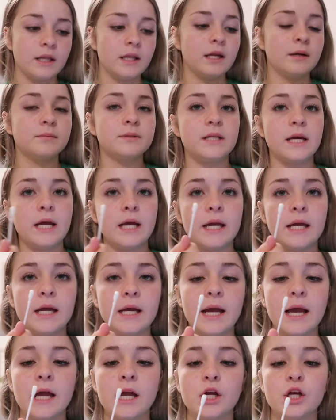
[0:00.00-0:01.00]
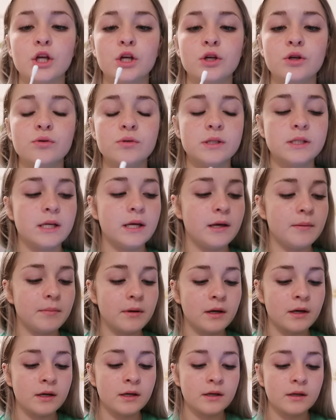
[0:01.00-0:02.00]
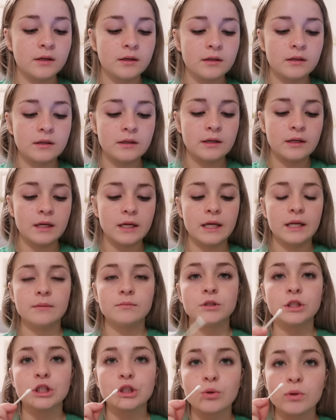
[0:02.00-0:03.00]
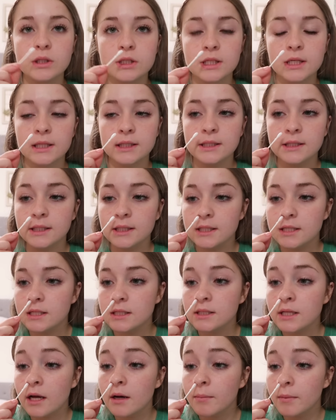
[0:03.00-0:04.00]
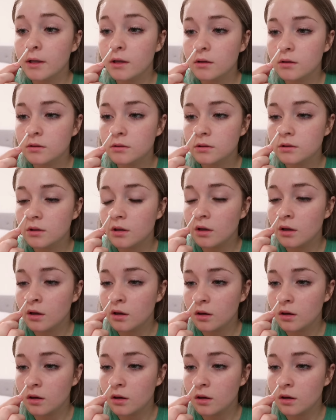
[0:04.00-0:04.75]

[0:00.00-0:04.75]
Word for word: And then I'm taking a Q-tip and I'm just going to clean the inside of my nose.